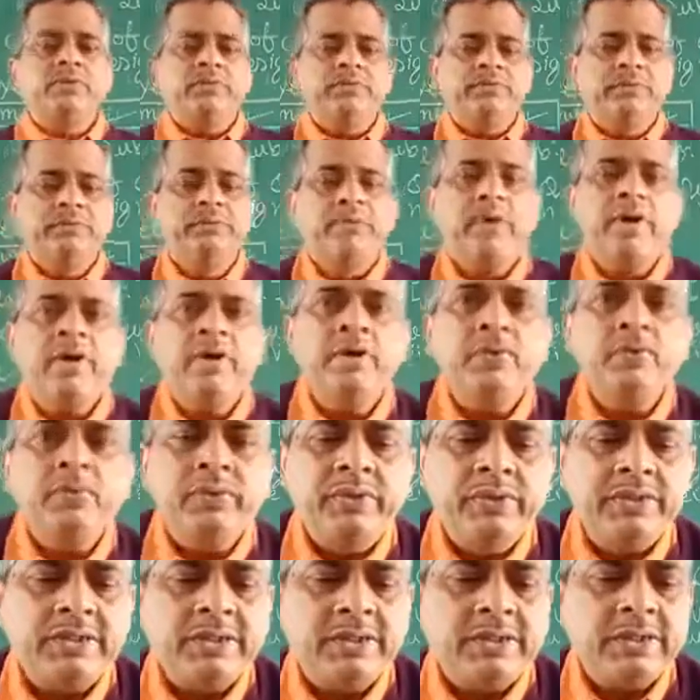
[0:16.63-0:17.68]
we want
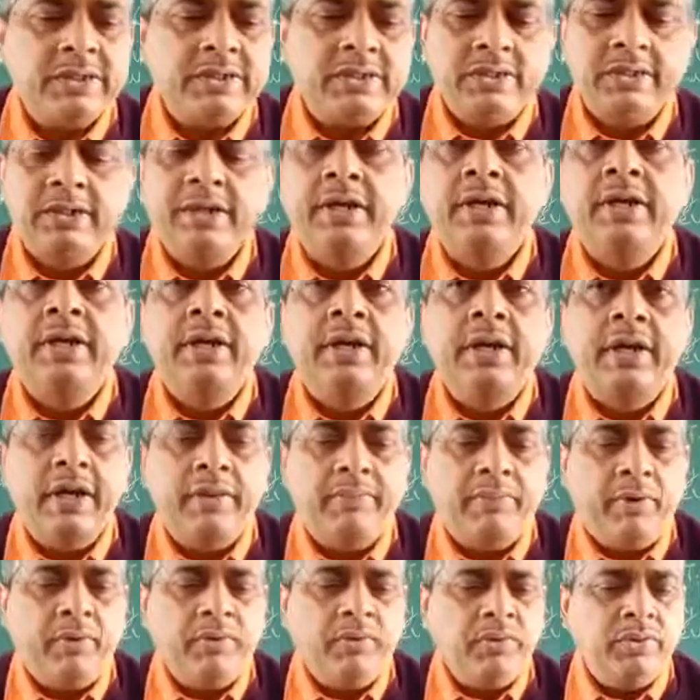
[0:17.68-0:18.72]
to discuss
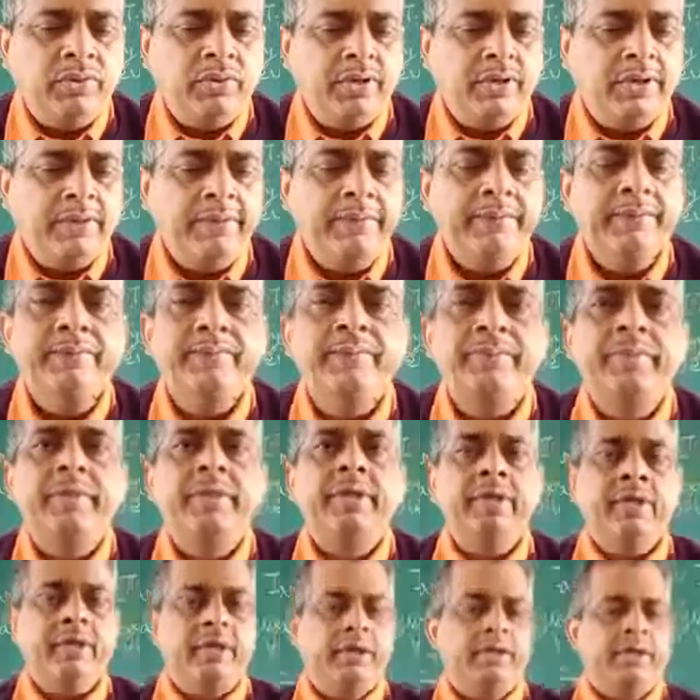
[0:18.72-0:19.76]
about the
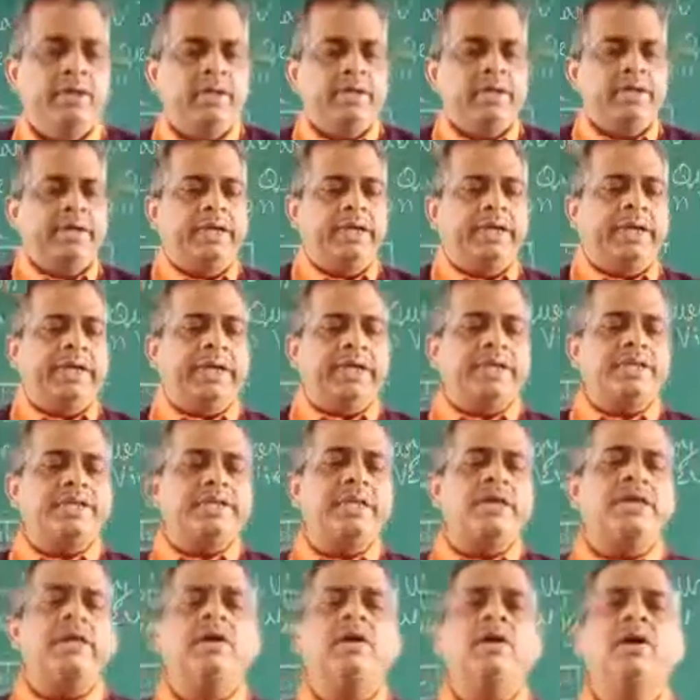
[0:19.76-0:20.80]

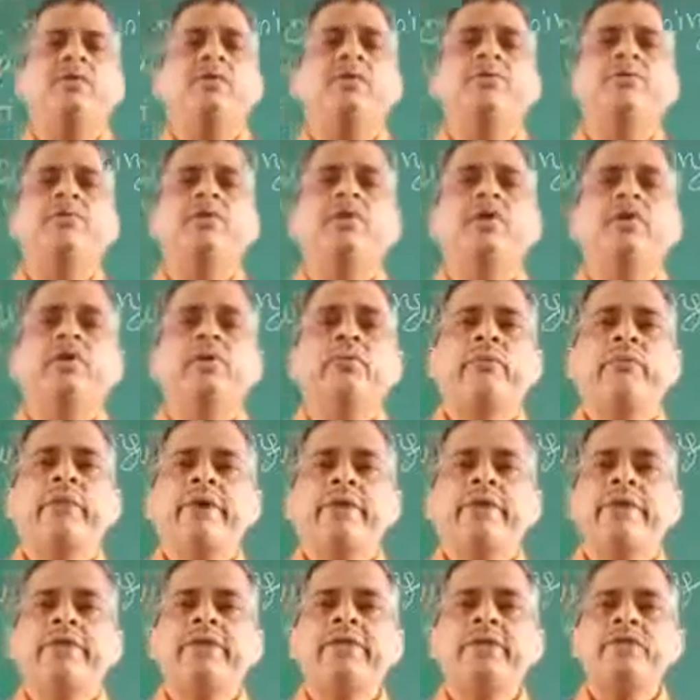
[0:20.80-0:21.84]
creation of
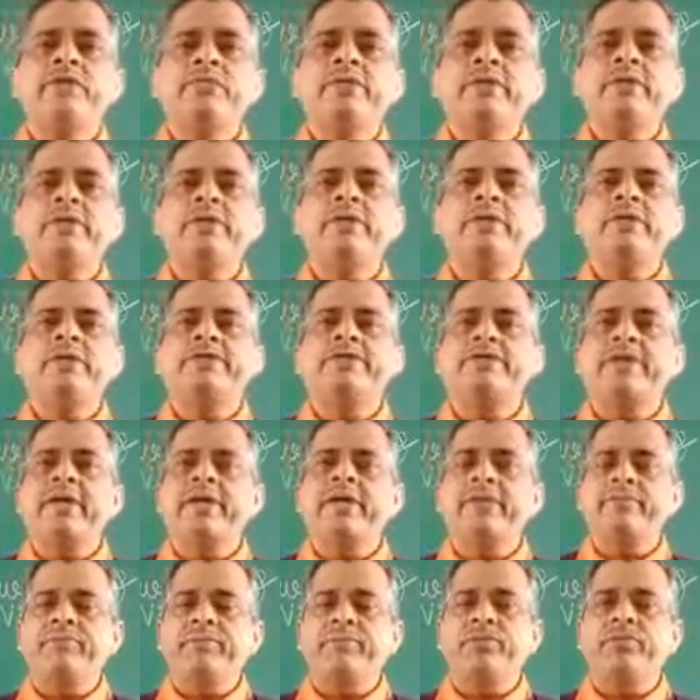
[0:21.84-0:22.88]
query using
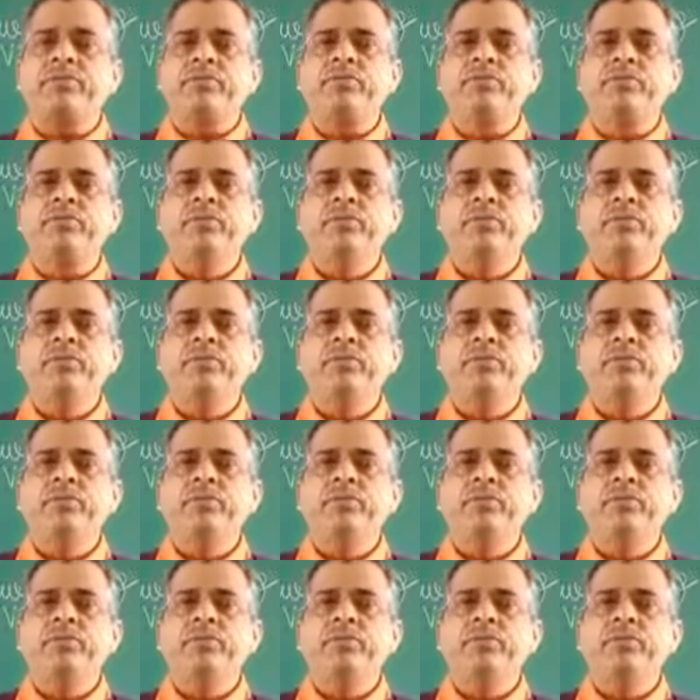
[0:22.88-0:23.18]
design view.